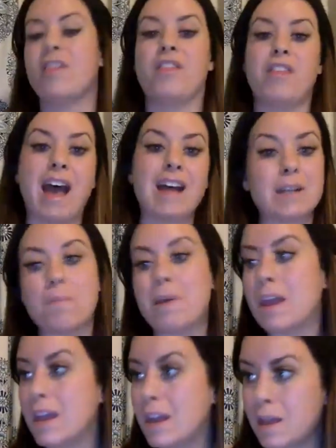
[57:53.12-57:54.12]
that's a
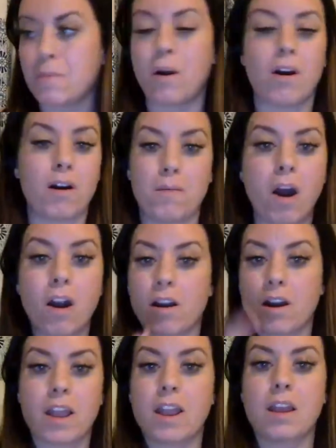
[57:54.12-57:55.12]
pity
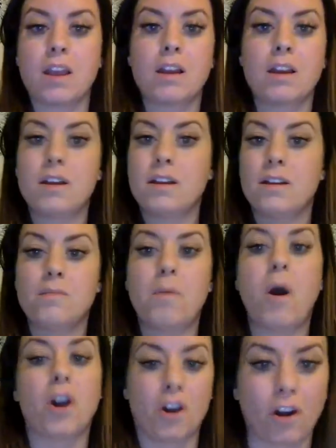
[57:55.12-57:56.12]
party
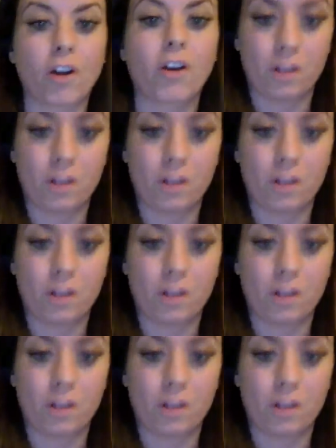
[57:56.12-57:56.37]
partner.